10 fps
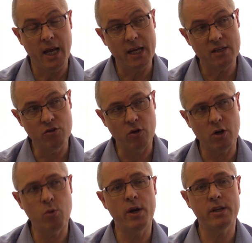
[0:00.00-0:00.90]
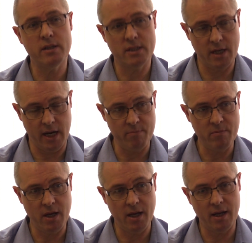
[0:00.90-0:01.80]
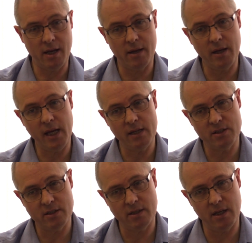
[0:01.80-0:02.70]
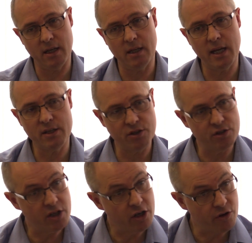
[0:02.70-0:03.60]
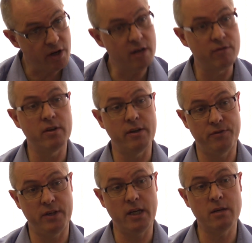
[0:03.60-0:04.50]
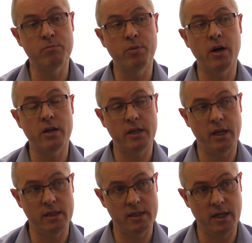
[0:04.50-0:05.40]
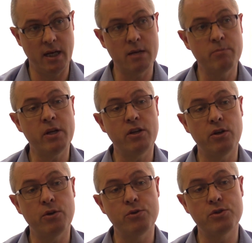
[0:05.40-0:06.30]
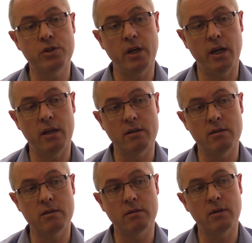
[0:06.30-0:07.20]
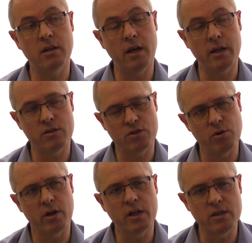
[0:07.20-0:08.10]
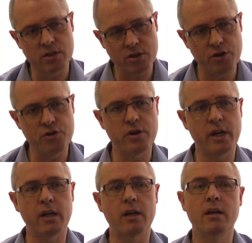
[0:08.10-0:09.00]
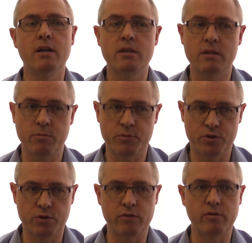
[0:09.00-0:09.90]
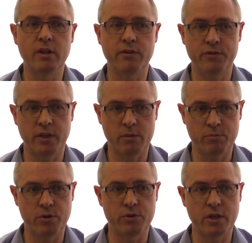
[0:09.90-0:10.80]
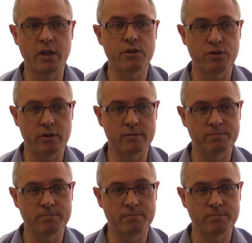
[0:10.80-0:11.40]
It's not quite the same. It's a lesser degree of lifting, but it can be used in clients who are considering some sort of lifting procedure.